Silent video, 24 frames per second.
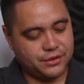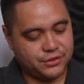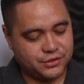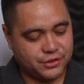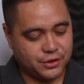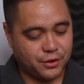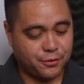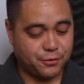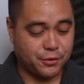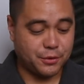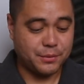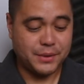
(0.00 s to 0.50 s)

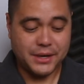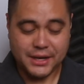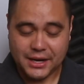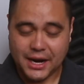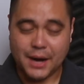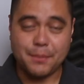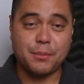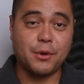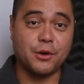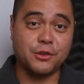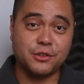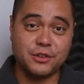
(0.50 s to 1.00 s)
So for me, I
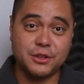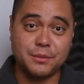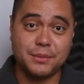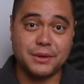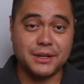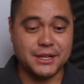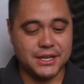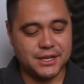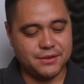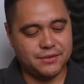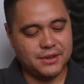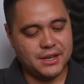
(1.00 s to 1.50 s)
personally
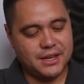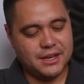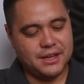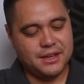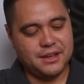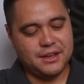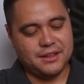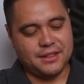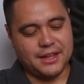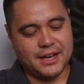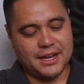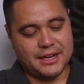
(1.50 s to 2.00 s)
believe
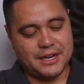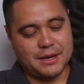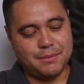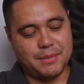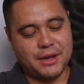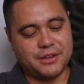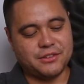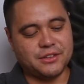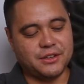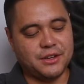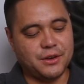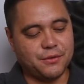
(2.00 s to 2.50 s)
that it
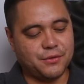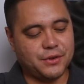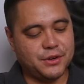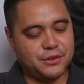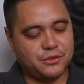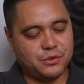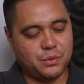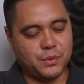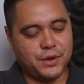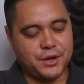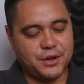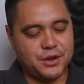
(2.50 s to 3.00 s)
makes a
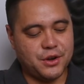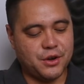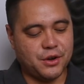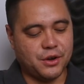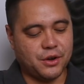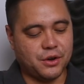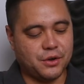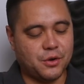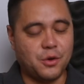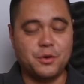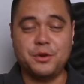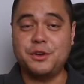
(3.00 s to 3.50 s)
difference when
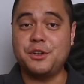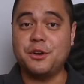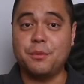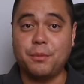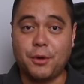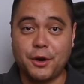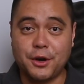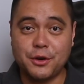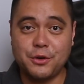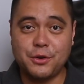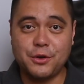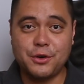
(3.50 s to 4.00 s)
you're holding your
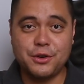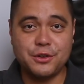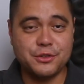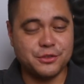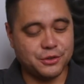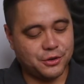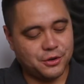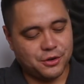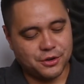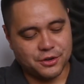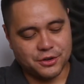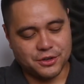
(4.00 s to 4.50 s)
bar chords
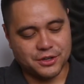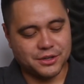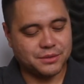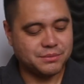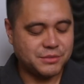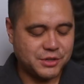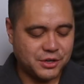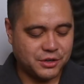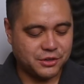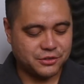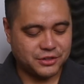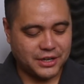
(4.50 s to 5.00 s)
or,
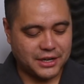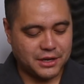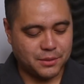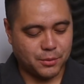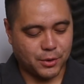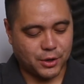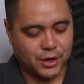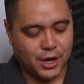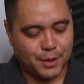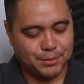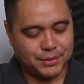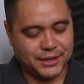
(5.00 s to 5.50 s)
slightly more
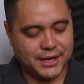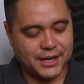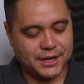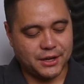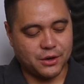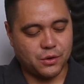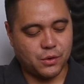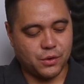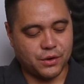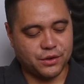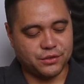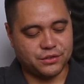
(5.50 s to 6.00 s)
complicated
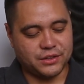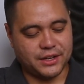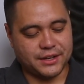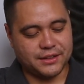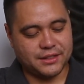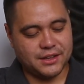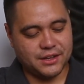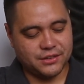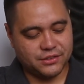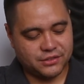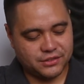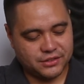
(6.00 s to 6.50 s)
chords like
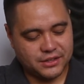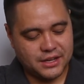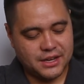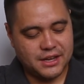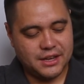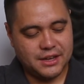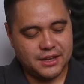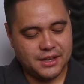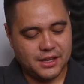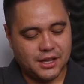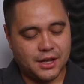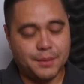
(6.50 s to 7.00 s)
this.
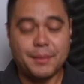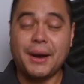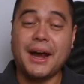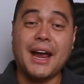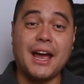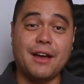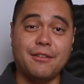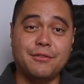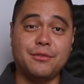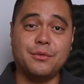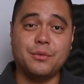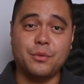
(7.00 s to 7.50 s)
I
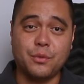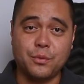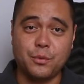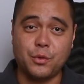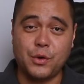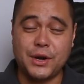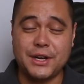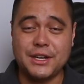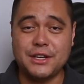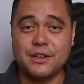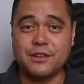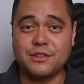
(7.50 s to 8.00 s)
have
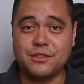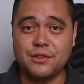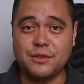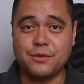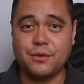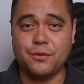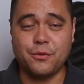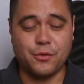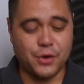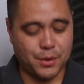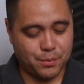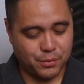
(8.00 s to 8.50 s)
radius
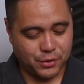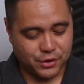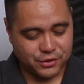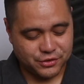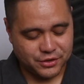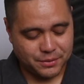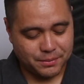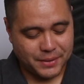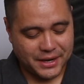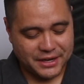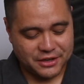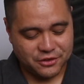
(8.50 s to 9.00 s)
fretboards
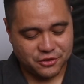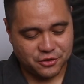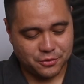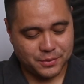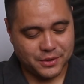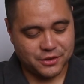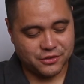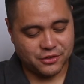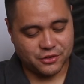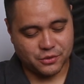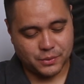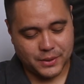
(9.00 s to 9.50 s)
on my
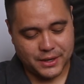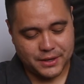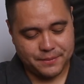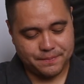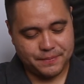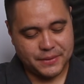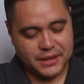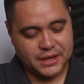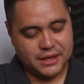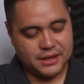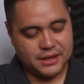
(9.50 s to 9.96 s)
instruments as well.